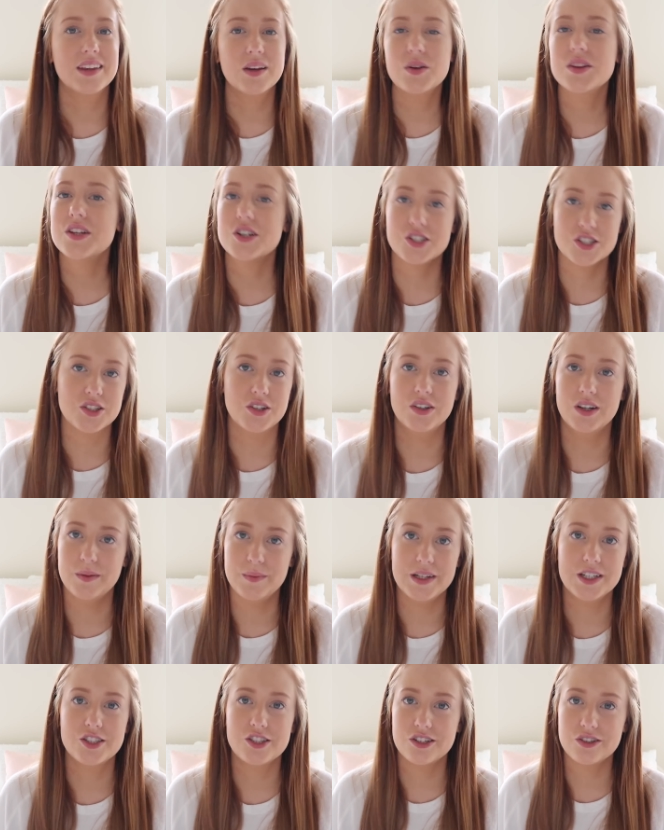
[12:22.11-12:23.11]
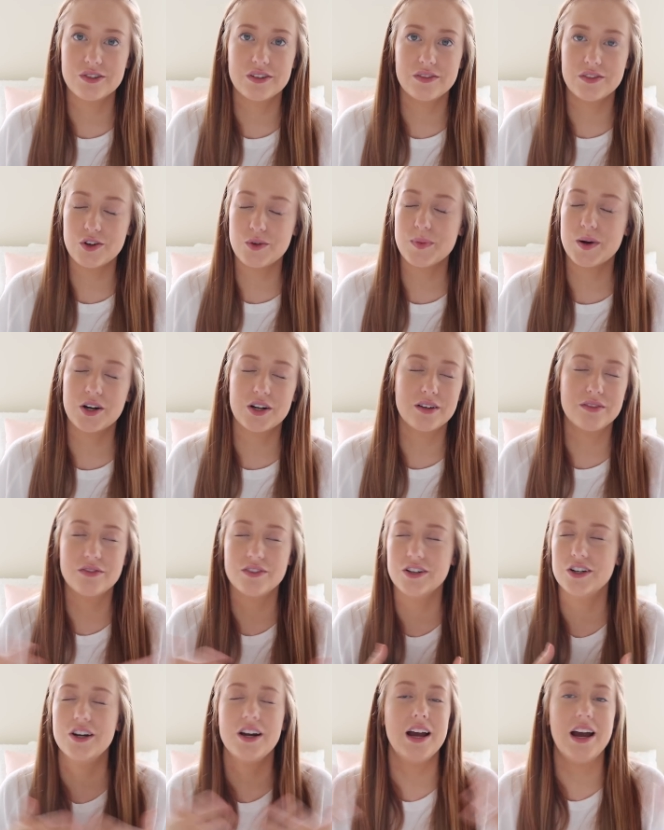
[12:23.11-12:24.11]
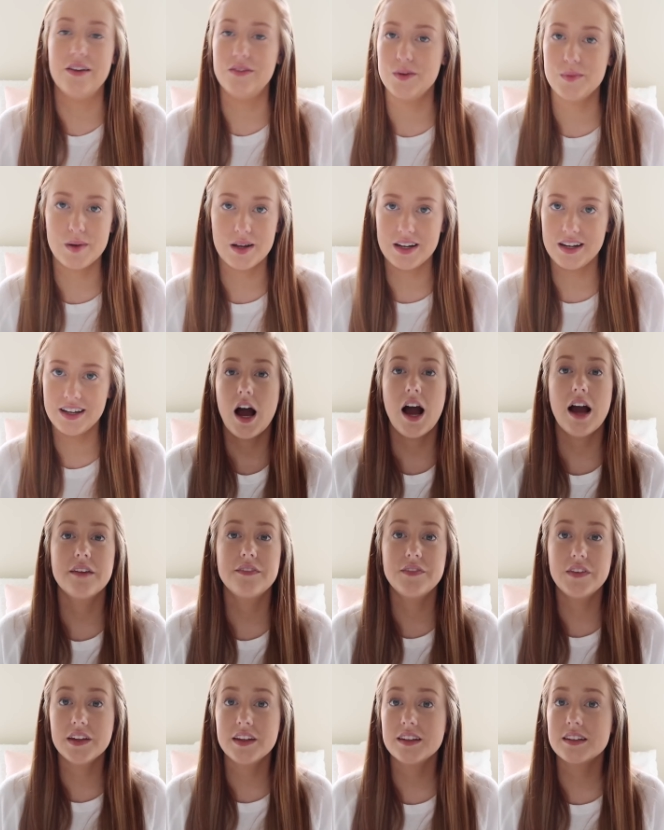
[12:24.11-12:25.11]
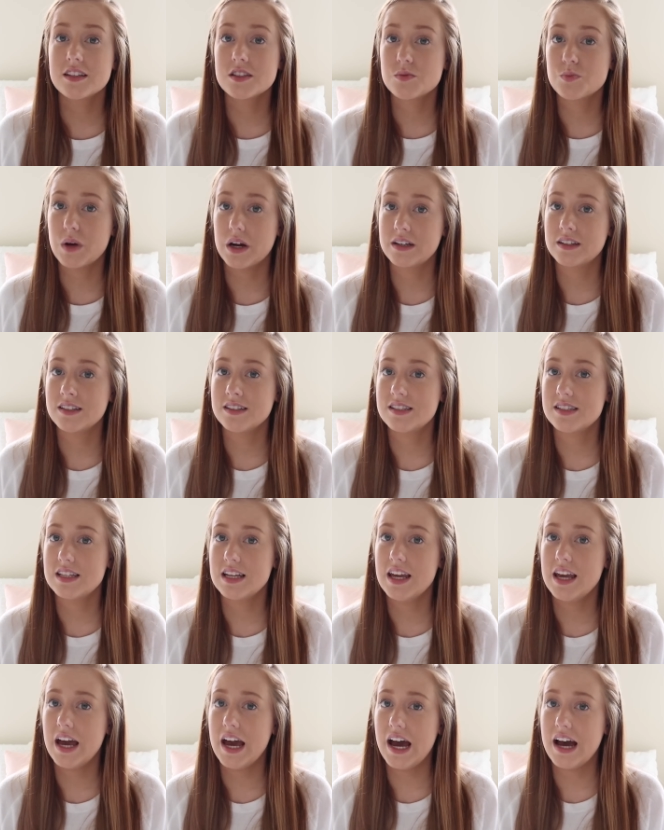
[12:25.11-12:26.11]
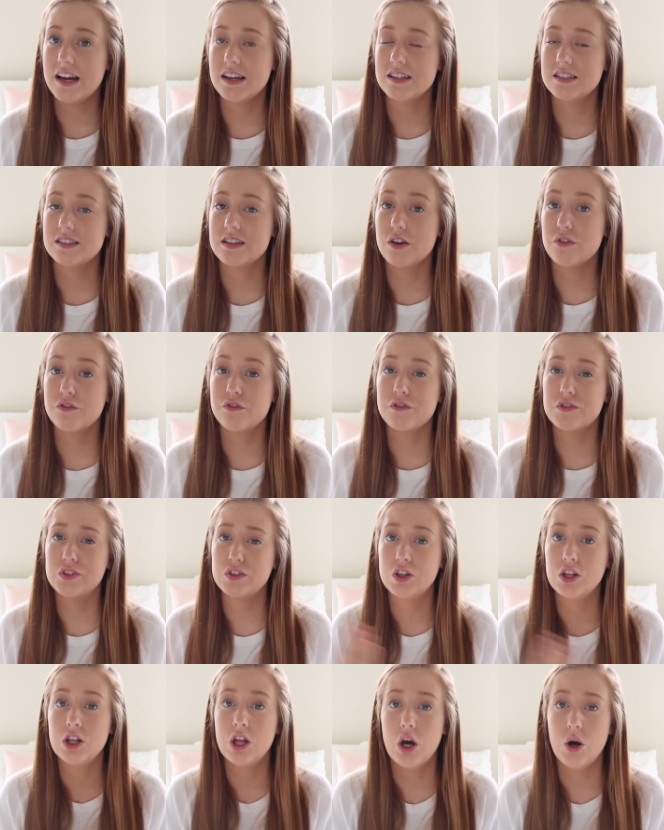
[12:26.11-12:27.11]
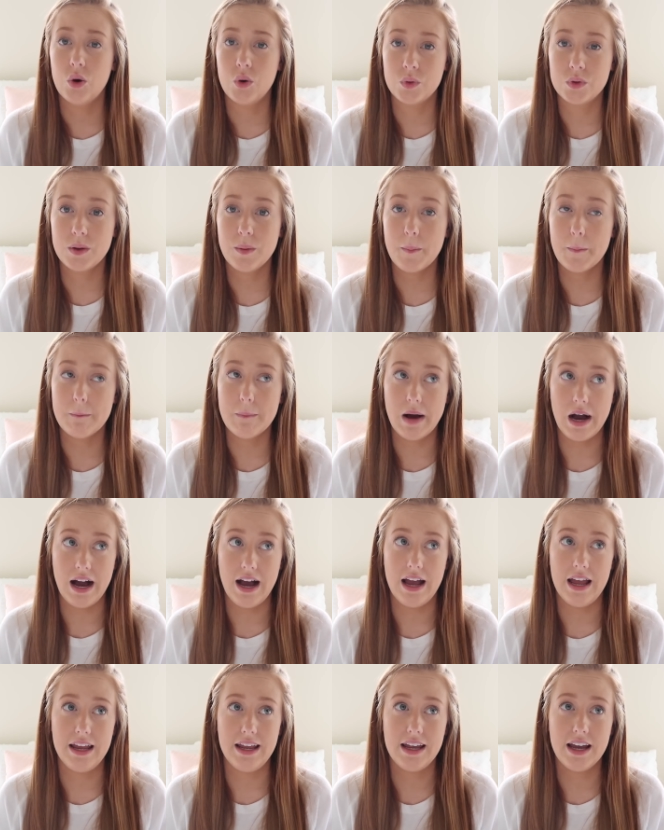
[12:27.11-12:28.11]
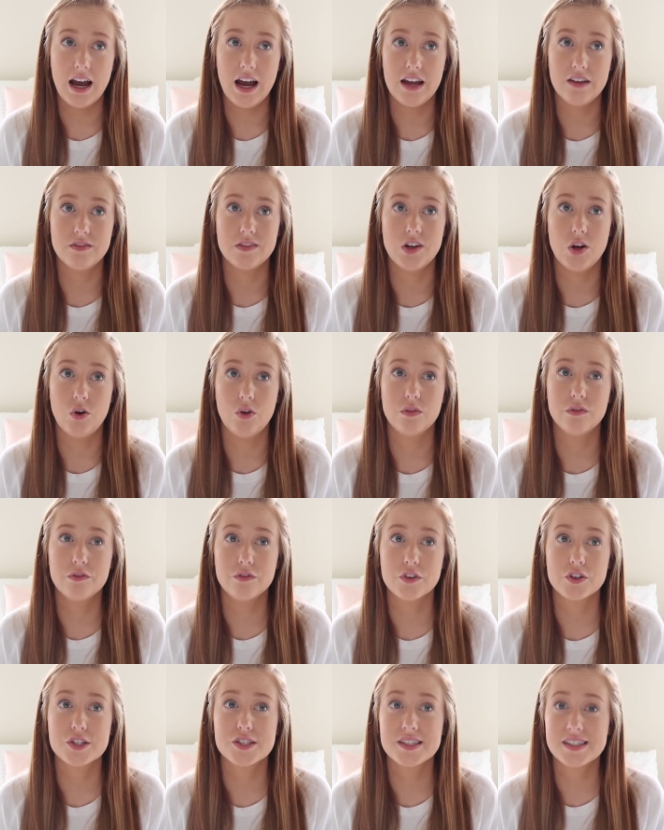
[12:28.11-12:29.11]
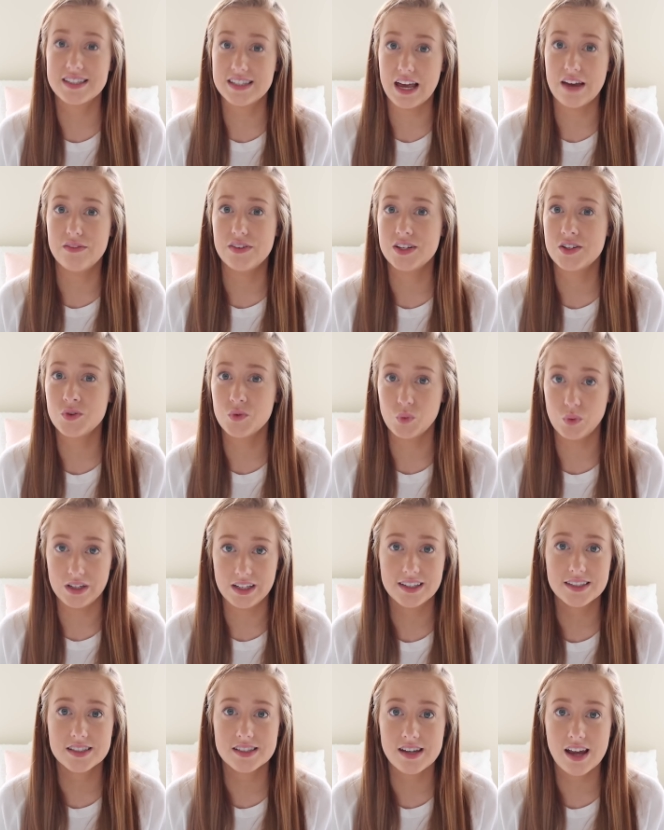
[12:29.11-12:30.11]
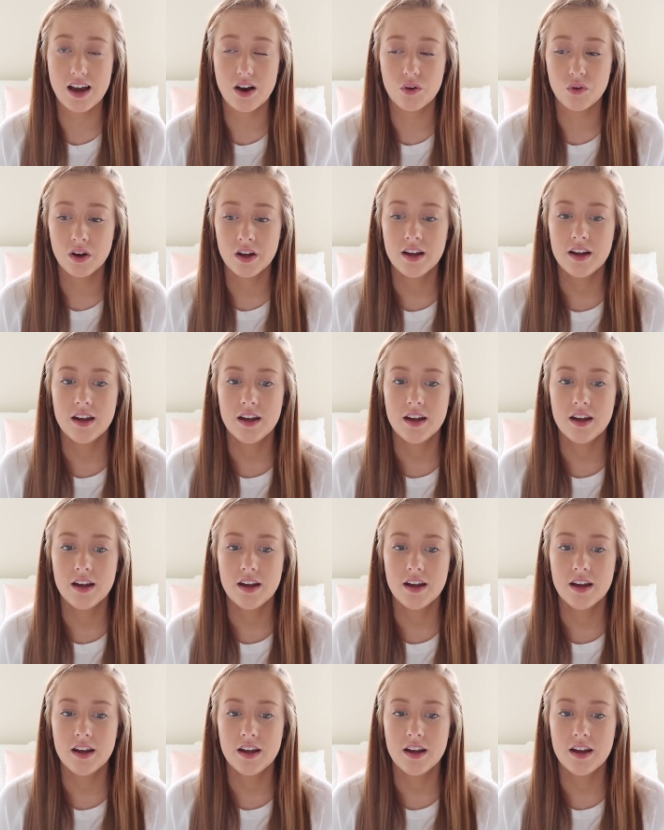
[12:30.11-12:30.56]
there's still going to be a gender reveal party for everybody. I feel like this pregnancy has flown by. I've known for 7 weeks now,